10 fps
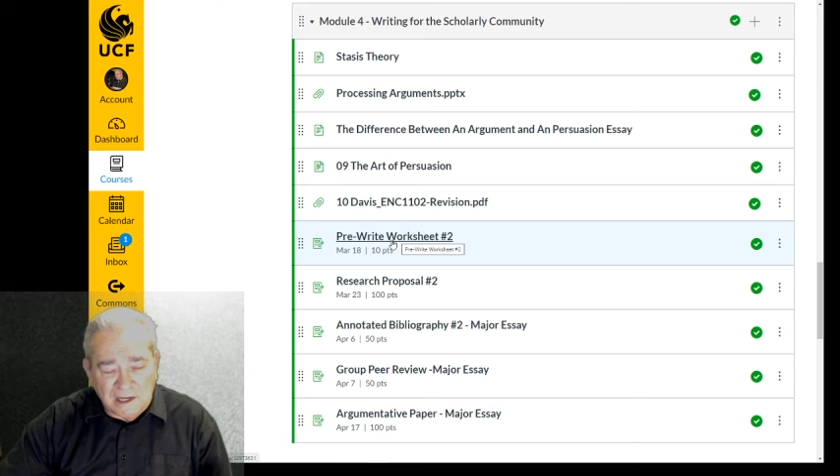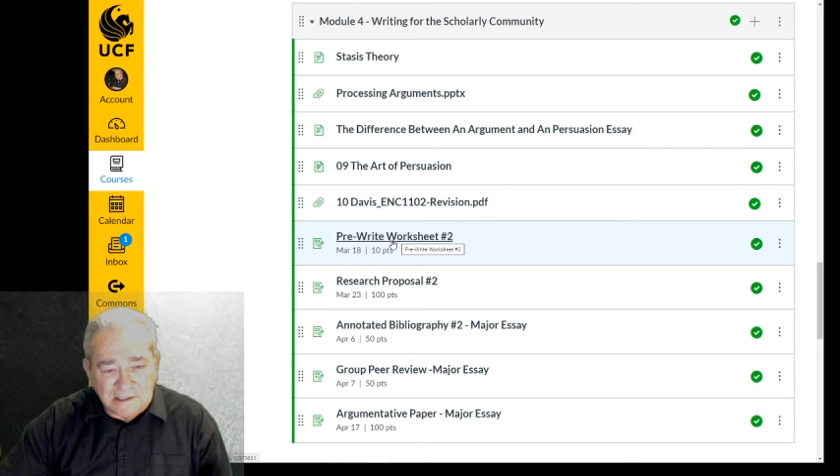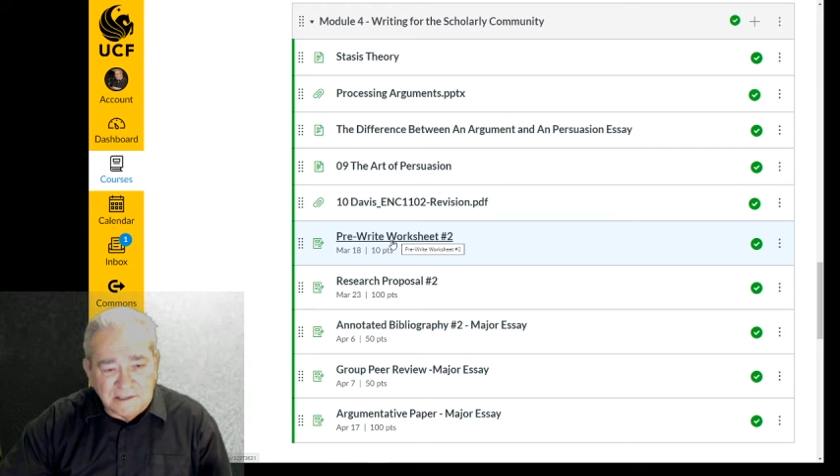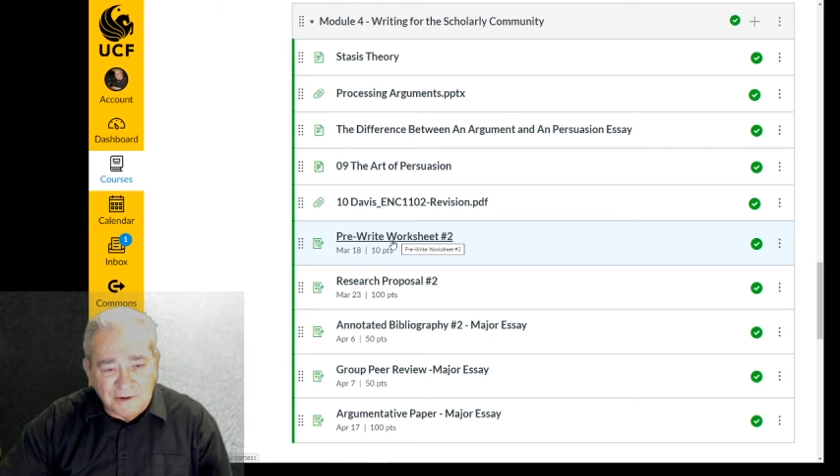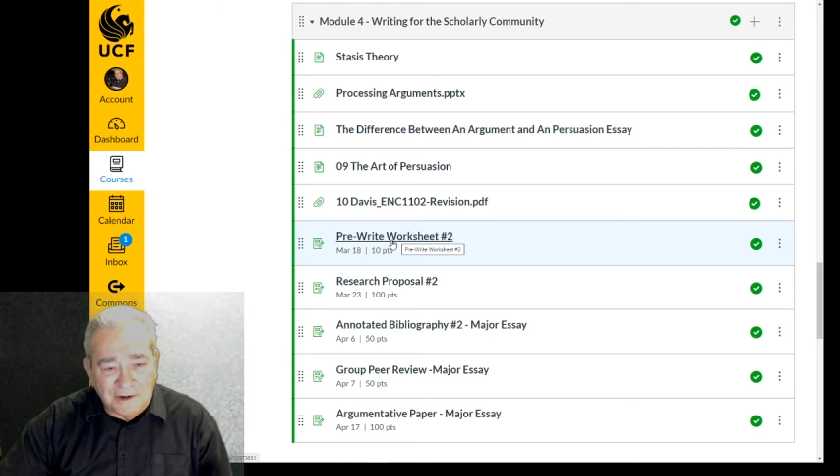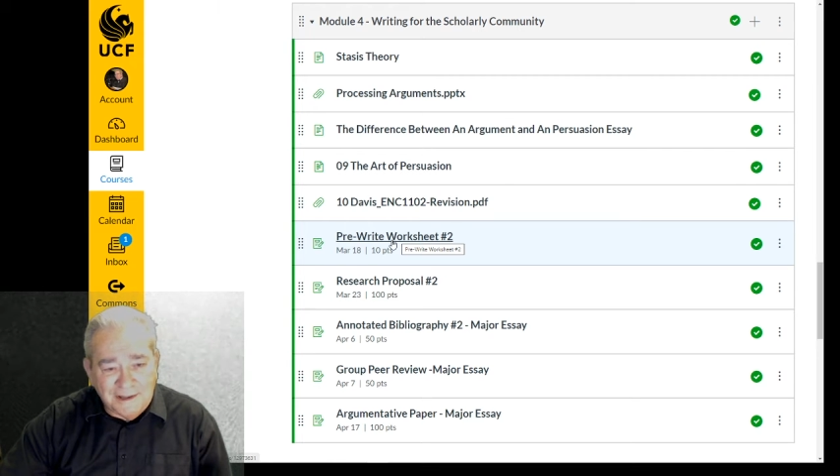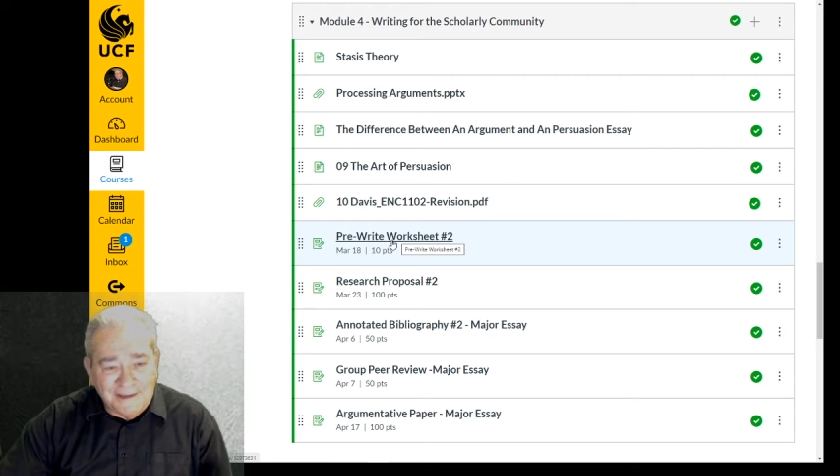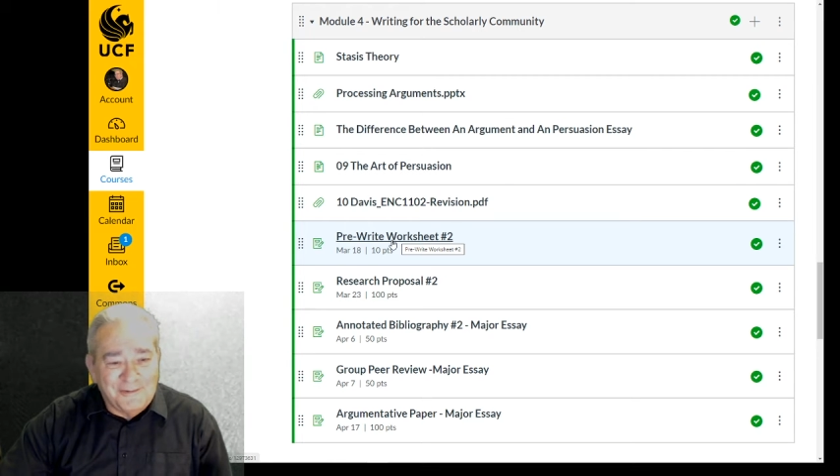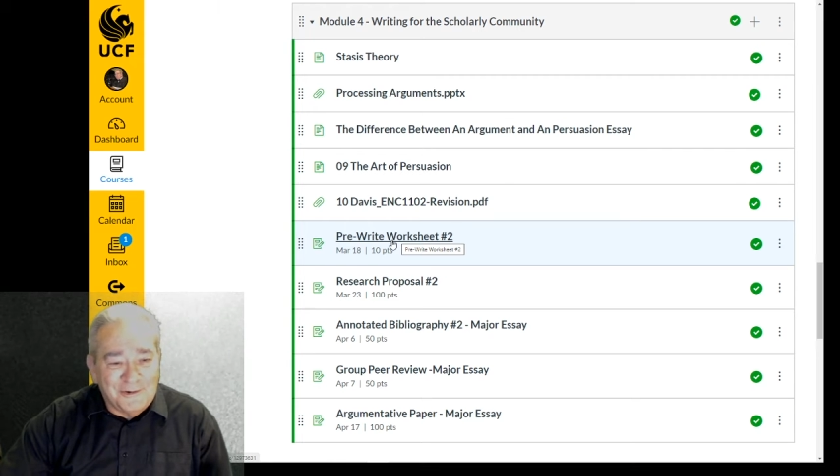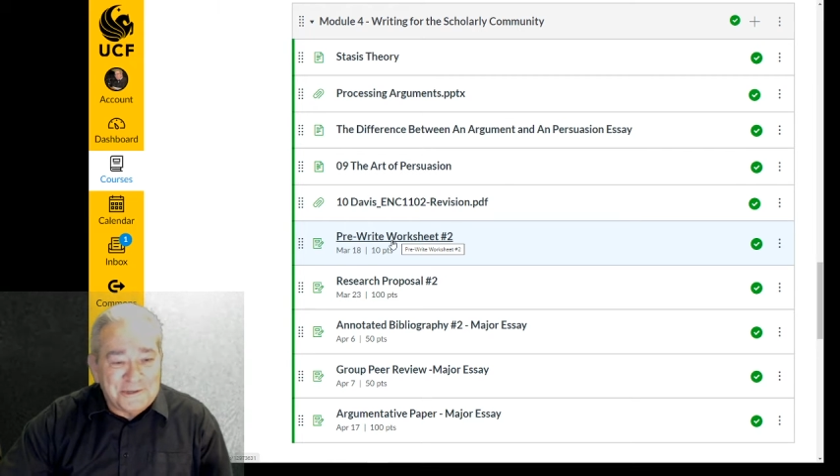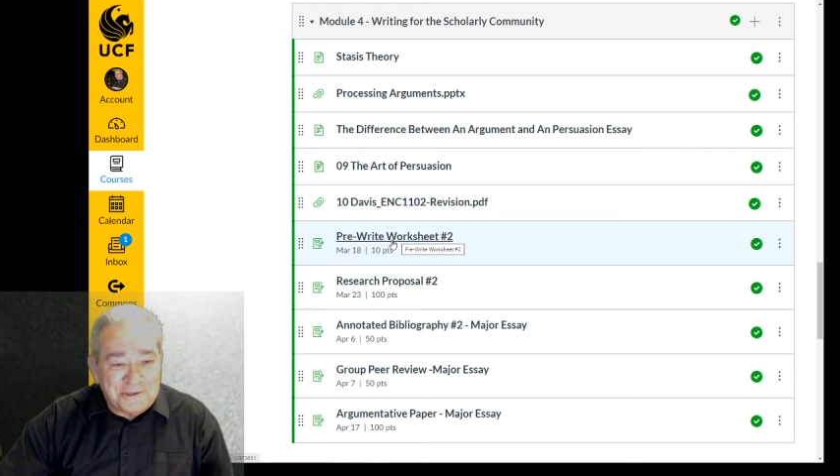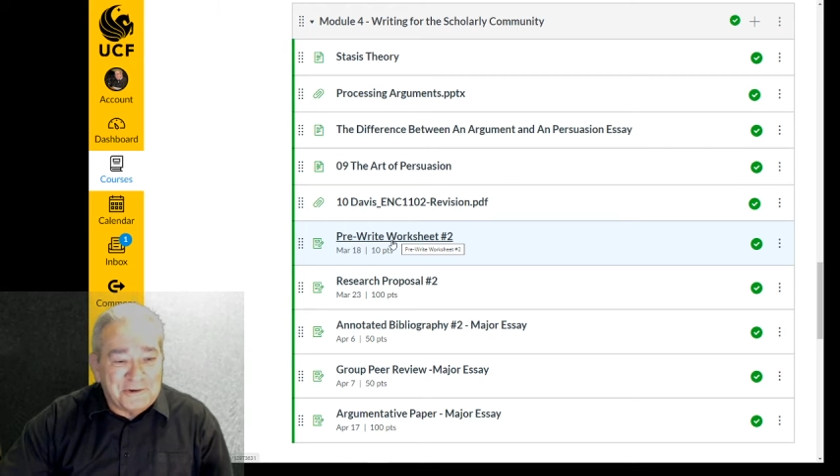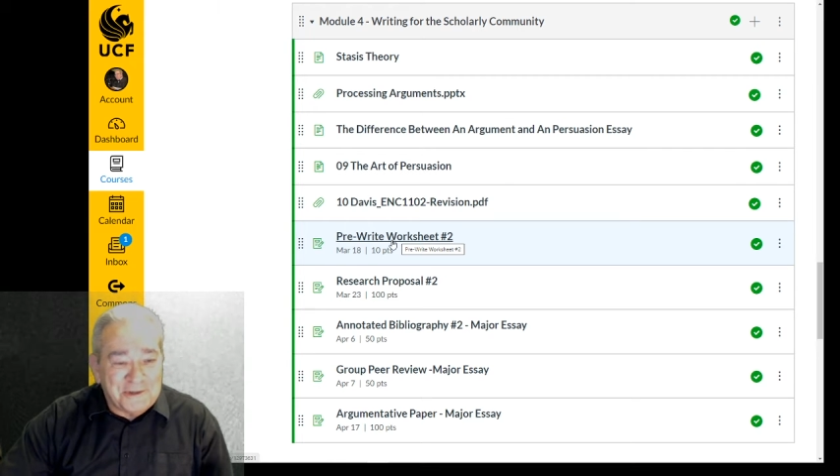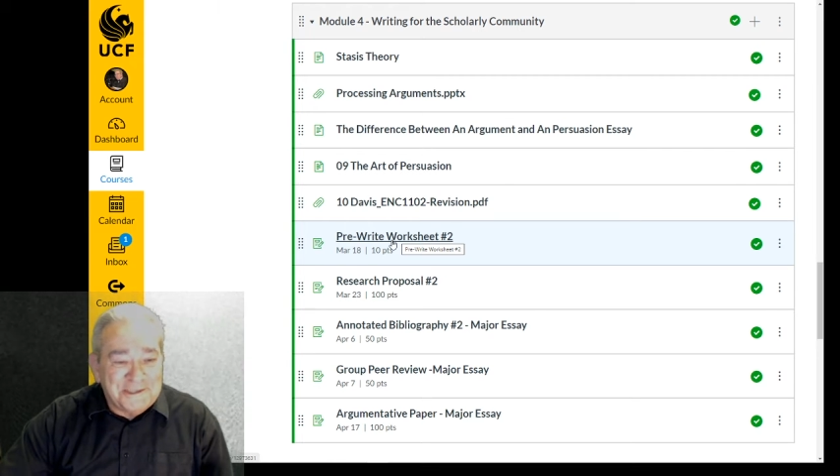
I certainly want you to